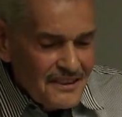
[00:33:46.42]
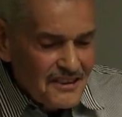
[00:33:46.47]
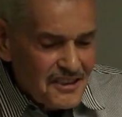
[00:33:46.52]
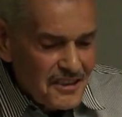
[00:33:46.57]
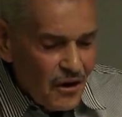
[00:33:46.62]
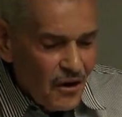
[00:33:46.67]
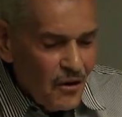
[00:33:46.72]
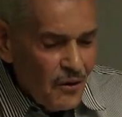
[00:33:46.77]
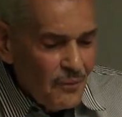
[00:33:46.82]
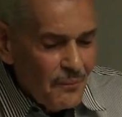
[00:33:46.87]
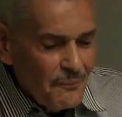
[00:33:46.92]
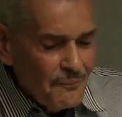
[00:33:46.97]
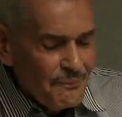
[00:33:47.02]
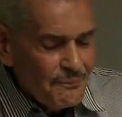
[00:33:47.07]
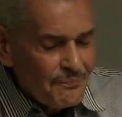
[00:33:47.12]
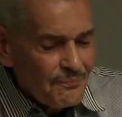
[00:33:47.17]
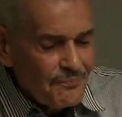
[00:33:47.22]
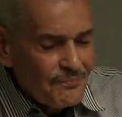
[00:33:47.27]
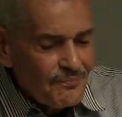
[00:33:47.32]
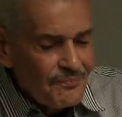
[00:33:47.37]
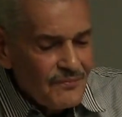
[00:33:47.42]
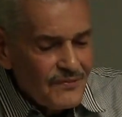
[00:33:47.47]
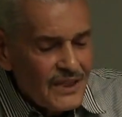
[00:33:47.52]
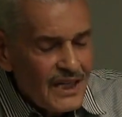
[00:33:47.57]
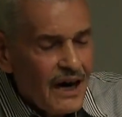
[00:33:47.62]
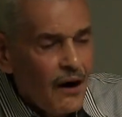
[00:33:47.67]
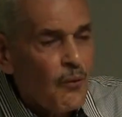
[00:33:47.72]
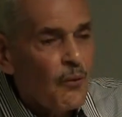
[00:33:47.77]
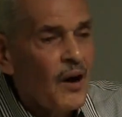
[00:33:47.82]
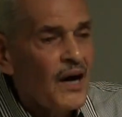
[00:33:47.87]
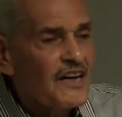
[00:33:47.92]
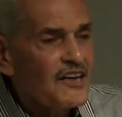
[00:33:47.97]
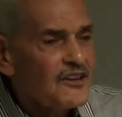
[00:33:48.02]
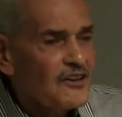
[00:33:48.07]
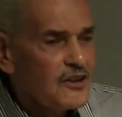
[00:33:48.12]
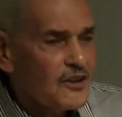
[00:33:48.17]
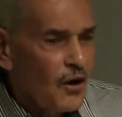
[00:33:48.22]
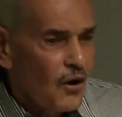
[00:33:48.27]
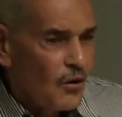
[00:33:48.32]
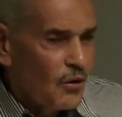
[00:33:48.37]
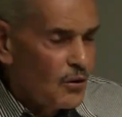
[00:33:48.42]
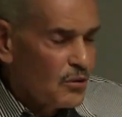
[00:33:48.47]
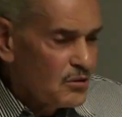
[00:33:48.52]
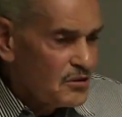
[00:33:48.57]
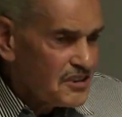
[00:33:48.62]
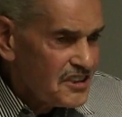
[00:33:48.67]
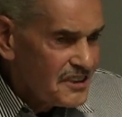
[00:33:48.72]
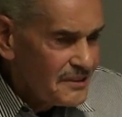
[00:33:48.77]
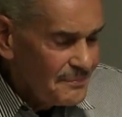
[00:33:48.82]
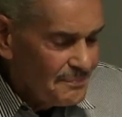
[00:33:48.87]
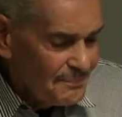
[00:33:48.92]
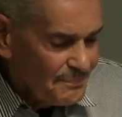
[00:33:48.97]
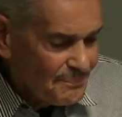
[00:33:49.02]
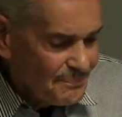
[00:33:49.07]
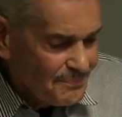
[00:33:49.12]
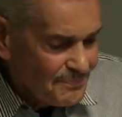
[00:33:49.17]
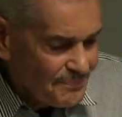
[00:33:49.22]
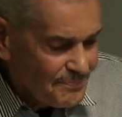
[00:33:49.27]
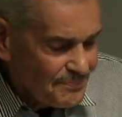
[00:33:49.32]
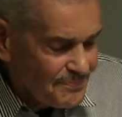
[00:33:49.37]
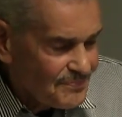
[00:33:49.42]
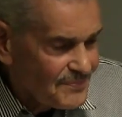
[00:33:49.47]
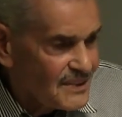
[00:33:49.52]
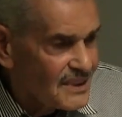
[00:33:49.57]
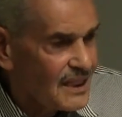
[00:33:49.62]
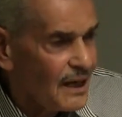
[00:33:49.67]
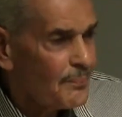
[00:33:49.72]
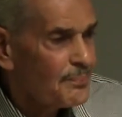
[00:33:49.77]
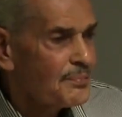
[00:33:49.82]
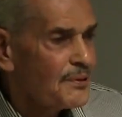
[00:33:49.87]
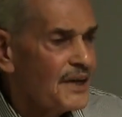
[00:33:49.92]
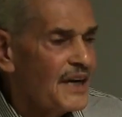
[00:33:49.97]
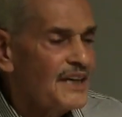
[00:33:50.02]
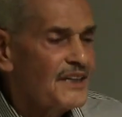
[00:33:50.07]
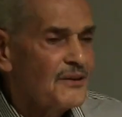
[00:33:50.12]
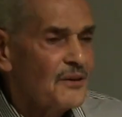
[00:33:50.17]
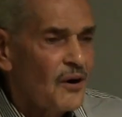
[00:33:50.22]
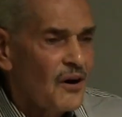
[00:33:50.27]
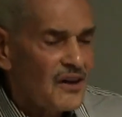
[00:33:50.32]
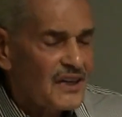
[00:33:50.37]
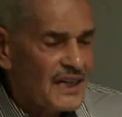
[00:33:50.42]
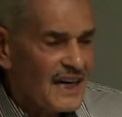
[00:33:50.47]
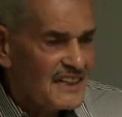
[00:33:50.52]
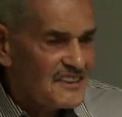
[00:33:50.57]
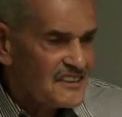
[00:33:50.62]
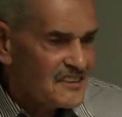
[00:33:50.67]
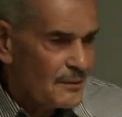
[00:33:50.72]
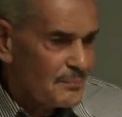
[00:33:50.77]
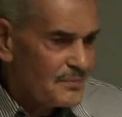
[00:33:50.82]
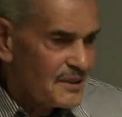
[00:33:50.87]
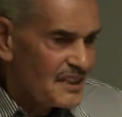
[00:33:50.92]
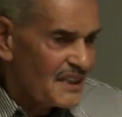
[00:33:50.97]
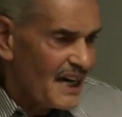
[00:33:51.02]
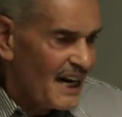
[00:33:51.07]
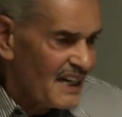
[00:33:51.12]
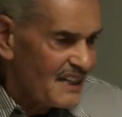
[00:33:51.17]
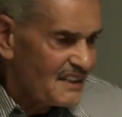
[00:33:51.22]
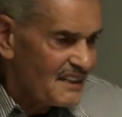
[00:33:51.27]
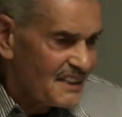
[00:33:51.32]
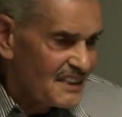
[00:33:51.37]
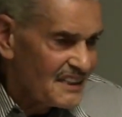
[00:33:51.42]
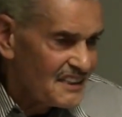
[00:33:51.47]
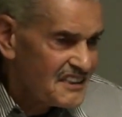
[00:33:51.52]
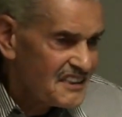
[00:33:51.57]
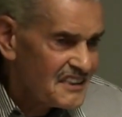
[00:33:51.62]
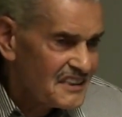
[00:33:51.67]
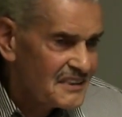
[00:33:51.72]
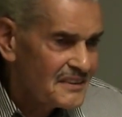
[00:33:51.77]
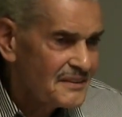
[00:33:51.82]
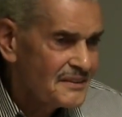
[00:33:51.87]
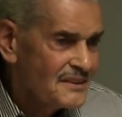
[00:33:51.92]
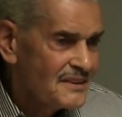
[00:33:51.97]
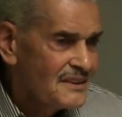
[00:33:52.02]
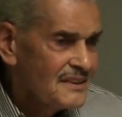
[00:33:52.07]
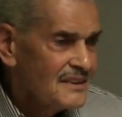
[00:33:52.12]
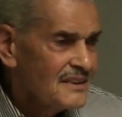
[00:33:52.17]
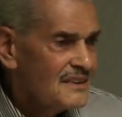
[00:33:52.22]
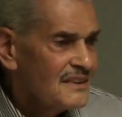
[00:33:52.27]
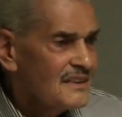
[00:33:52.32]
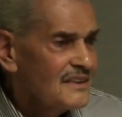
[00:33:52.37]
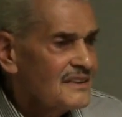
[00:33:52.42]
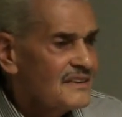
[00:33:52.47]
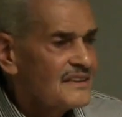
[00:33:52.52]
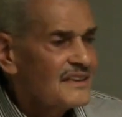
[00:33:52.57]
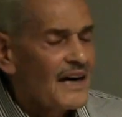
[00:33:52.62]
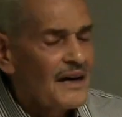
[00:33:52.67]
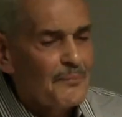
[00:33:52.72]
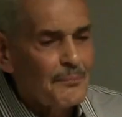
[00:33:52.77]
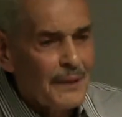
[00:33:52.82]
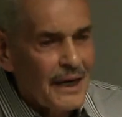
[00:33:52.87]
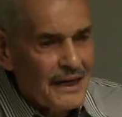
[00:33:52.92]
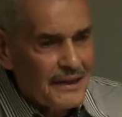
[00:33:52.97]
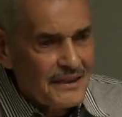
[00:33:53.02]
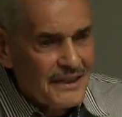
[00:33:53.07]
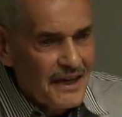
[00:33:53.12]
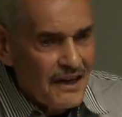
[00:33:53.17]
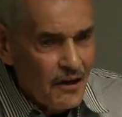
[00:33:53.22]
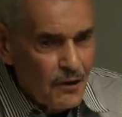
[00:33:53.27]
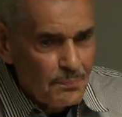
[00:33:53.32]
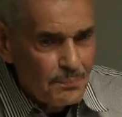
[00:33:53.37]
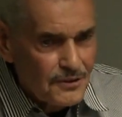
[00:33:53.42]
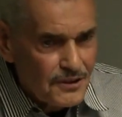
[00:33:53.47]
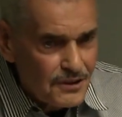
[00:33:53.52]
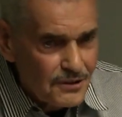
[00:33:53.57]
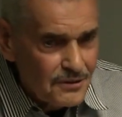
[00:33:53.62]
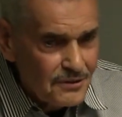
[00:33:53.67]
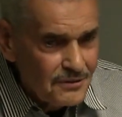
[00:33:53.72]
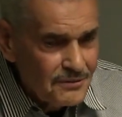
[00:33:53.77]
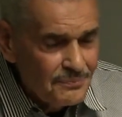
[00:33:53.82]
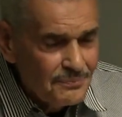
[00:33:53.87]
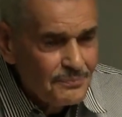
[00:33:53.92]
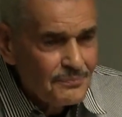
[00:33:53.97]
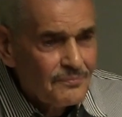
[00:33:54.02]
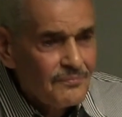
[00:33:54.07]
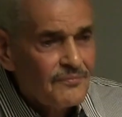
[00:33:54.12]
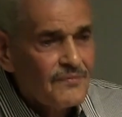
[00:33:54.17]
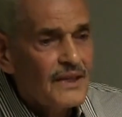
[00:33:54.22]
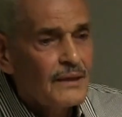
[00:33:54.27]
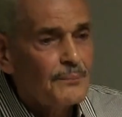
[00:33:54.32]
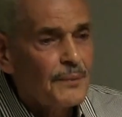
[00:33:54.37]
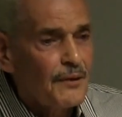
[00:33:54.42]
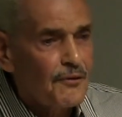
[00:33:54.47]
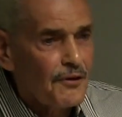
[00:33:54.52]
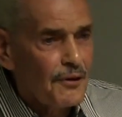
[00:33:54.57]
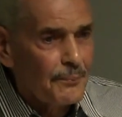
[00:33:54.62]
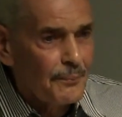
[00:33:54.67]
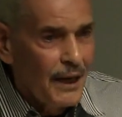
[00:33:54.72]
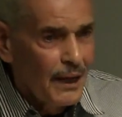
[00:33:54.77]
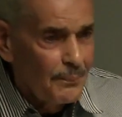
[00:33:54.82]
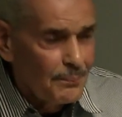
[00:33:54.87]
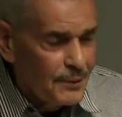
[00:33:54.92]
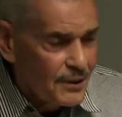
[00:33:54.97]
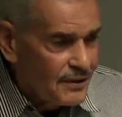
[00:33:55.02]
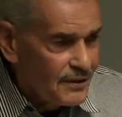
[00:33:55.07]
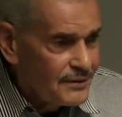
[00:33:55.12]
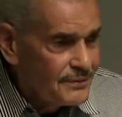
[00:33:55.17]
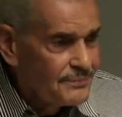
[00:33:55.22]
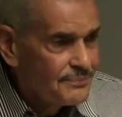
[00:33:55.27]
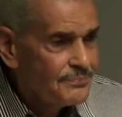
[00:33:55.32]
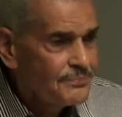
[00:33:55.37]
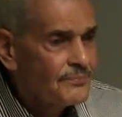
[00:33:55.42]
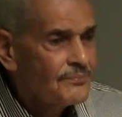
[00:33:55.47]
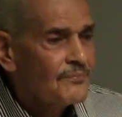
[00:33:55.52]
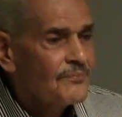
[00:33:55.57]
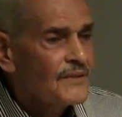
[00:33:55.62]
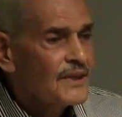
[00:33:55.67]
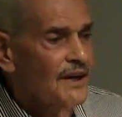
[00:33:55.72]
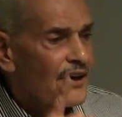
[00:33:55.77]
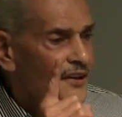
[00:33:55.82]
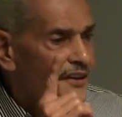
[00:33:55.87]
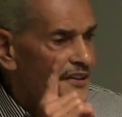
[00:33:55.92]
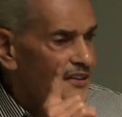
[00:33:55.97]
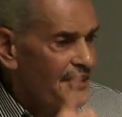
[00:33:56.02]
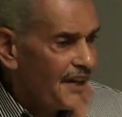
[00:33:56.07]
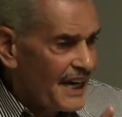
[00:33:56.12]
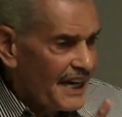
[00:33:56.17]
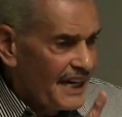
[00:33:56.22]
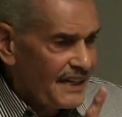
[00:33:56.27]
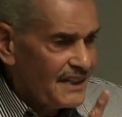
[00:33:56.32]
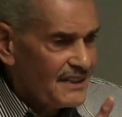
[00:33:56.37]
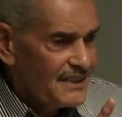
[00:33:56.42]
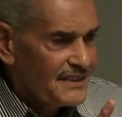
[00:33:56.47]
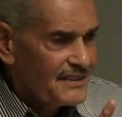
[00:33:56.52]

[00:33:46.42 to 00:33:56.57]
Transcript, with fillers: So, I want to close. I pray you all got something out of this that might help you but remember, think,